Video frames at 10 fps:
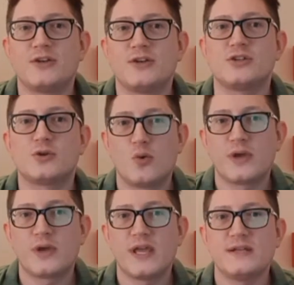a manager's
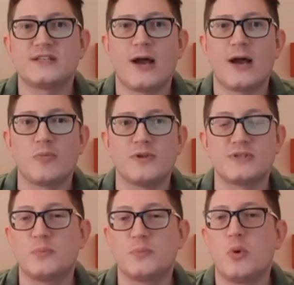toolkit to help
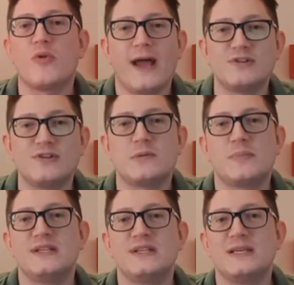them support their
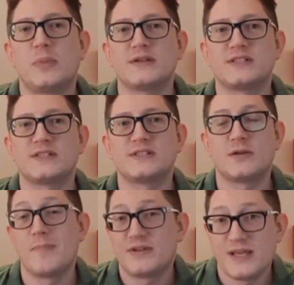LGBT plus
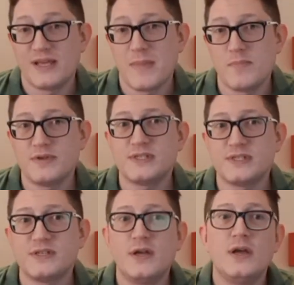team
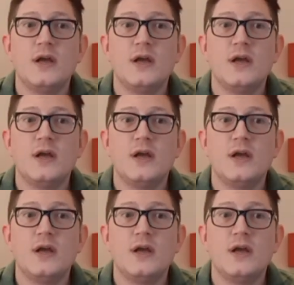members.